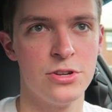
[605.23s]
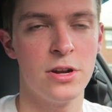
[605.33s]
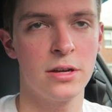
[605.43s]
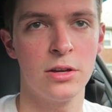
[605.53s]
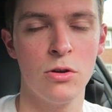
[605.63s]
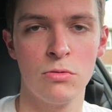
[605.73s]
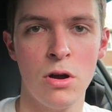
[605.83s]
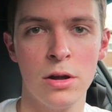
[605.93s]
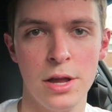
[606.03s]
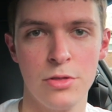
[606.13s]
You're not gonna go
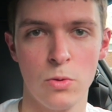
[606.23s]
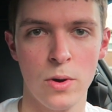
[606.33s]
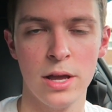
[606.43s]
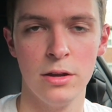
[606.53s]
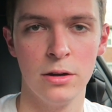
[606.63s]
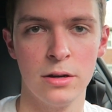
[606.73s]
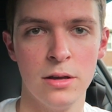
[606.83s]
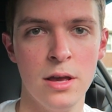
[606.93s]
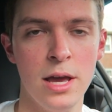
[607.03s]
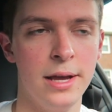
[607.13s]
wrong either way. You're gonna,
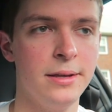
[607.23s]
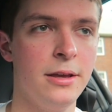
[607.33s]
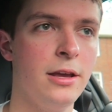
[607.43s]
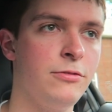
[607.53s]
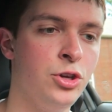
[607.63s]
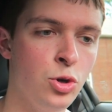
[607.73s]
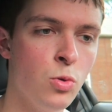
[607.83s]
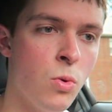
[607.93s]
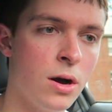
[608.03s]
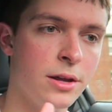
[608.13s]
if you
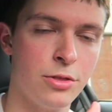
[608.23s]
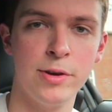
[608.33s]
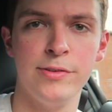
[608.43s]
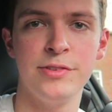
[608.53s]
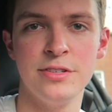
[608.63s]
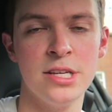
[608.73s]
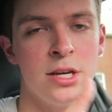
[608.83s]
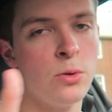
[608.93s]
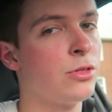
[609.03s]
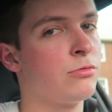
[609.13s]
want a
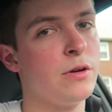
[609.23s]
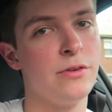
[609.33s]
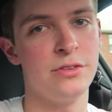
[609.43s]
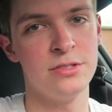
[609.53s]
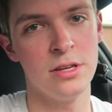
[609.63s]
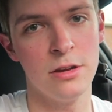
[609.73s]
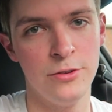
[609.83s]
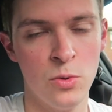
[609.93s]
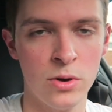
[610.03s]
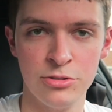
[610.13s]
350Z, go with the 350Z. If
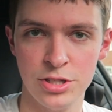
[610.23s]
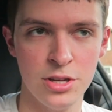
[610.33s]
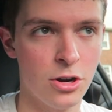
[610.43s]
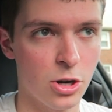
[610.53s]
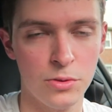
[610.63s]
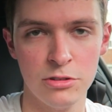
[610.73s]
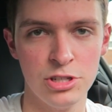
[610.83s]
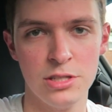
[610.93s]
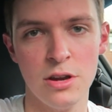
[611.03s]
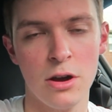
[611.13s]
you want a GTR, go with the
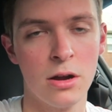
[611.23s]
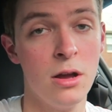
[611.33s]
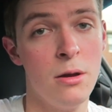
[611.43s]
GTR.